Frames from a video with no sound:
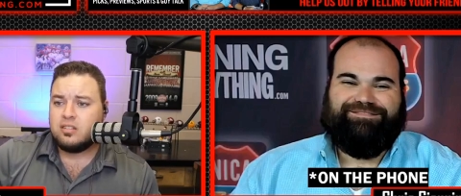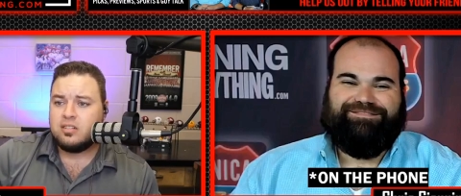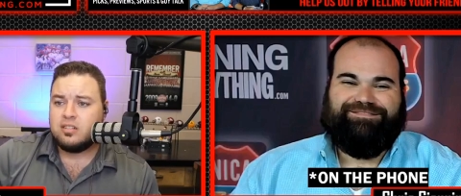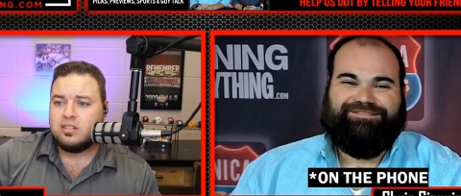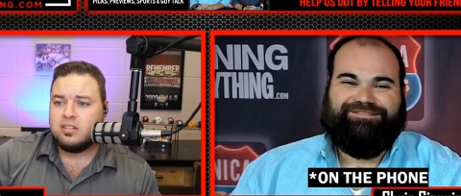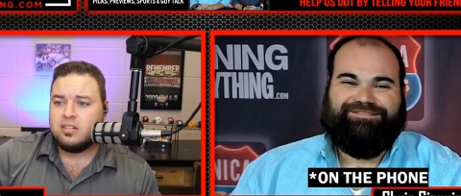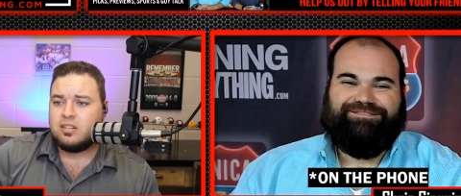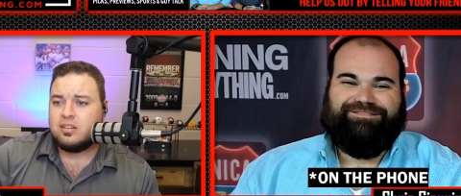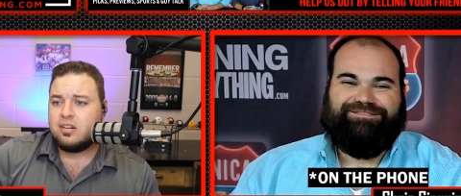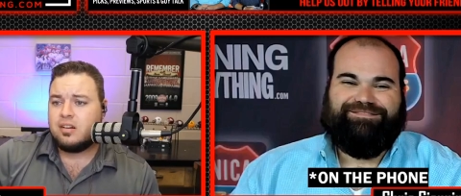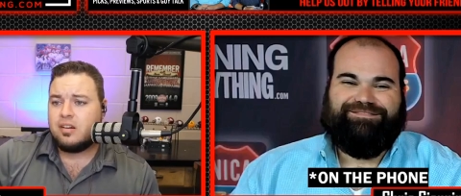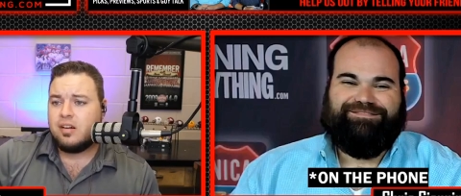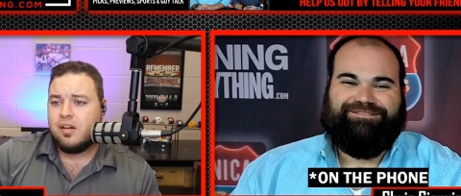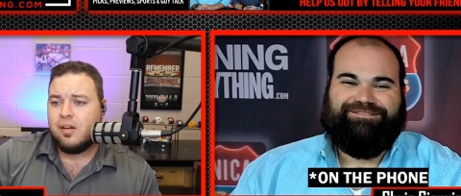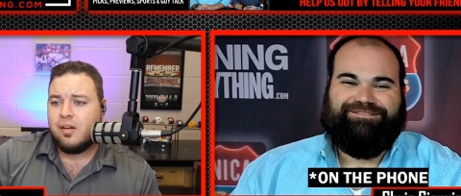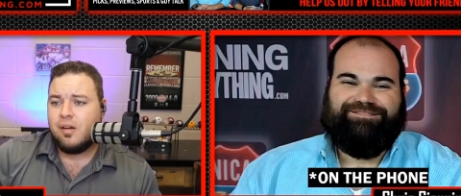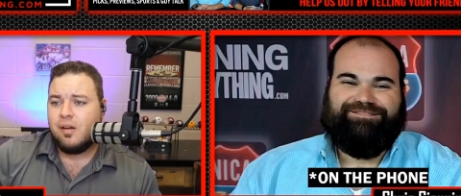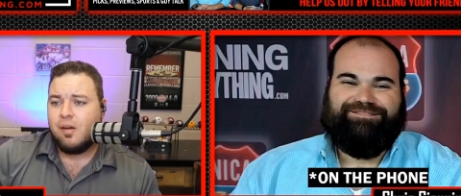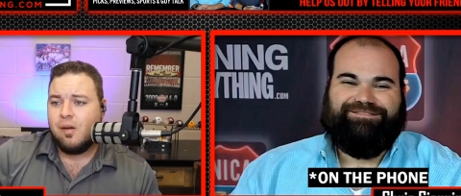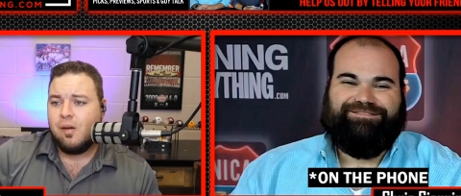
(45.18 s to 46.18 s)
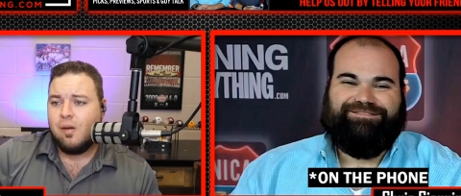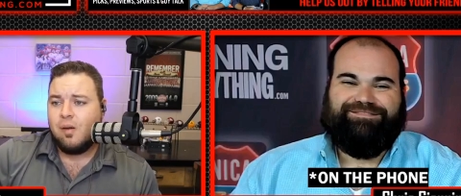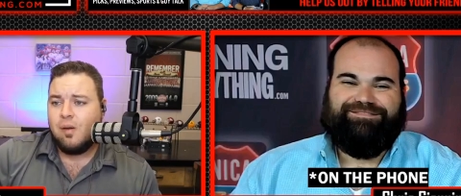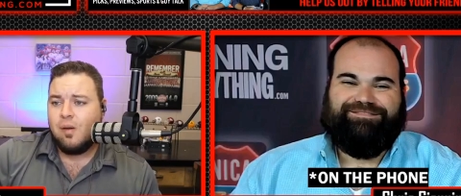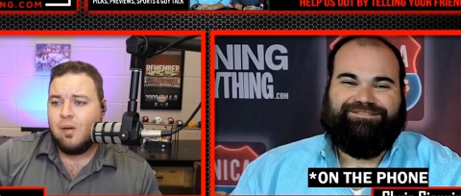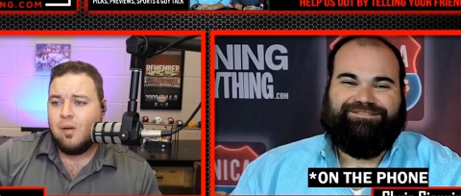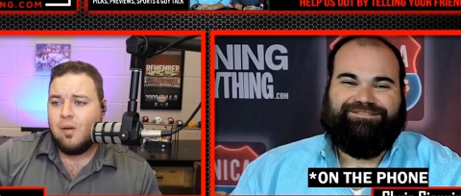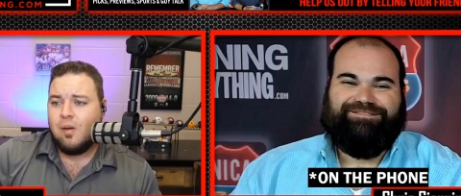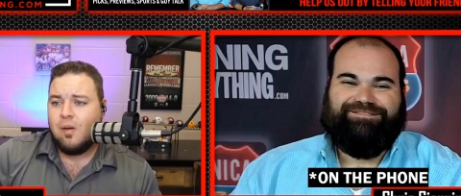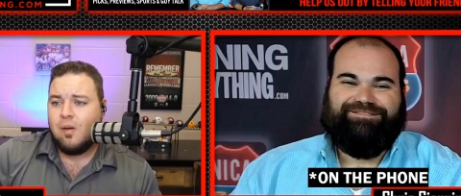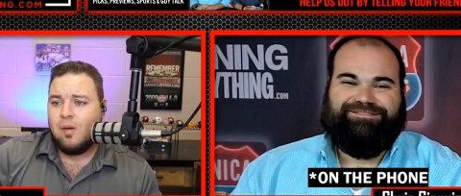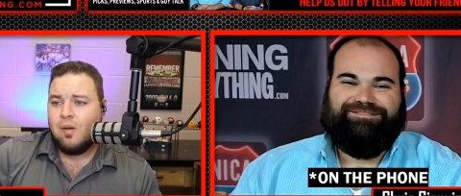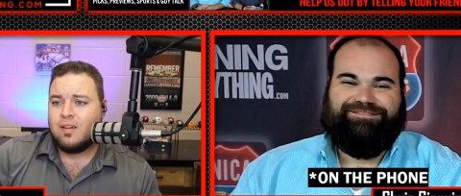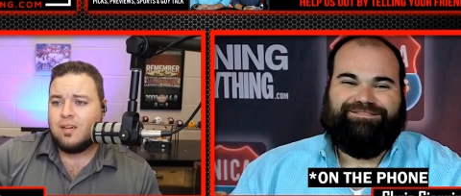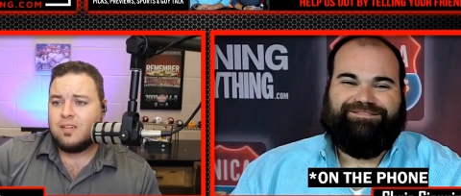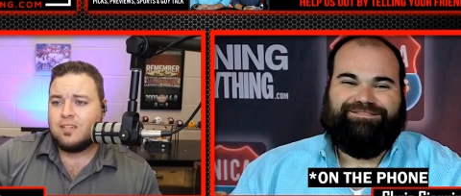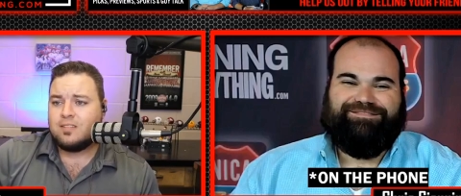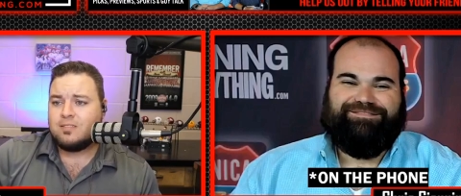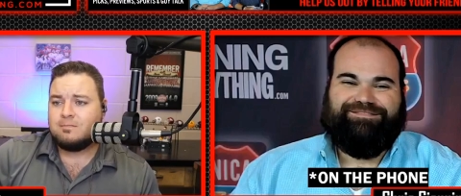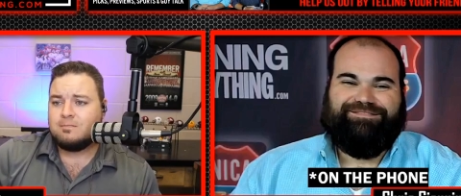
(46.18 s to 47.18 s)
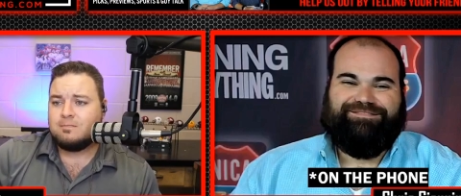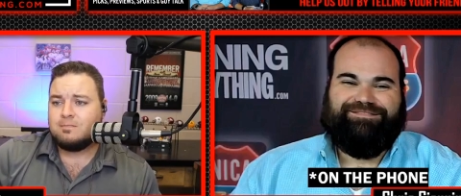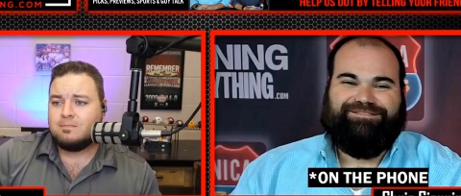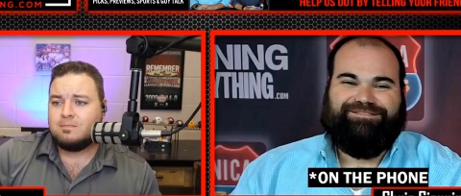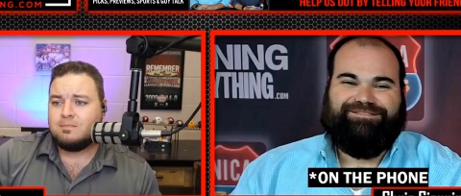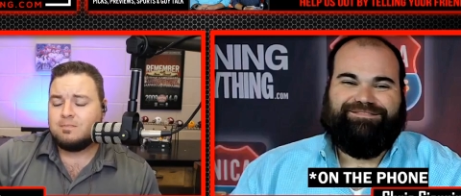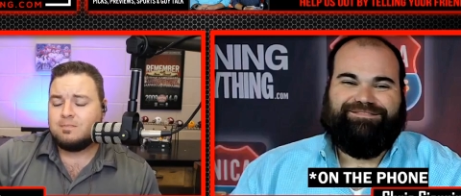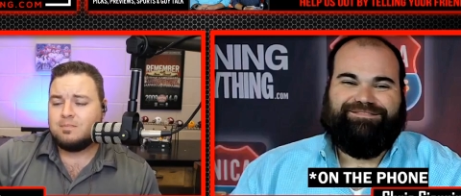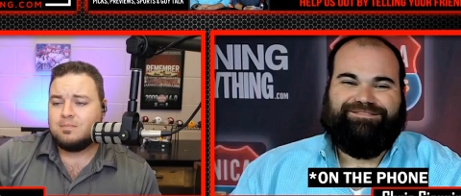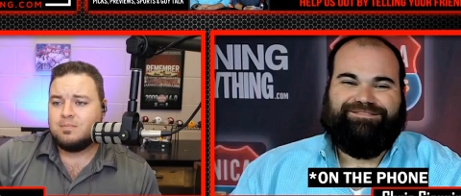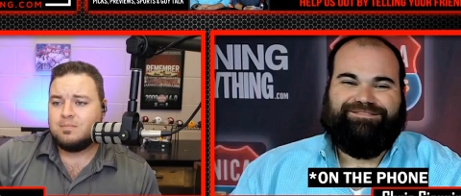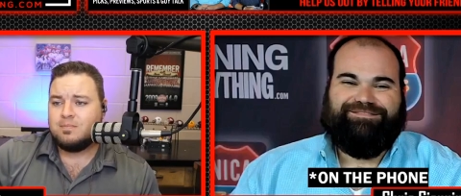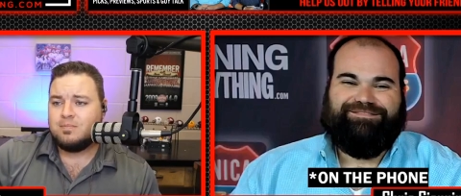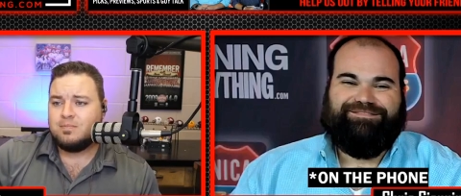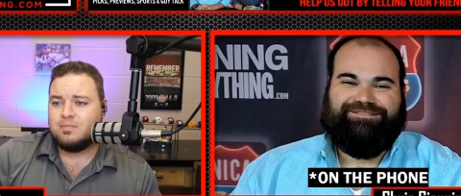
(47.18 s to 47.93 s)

Nobody speaks.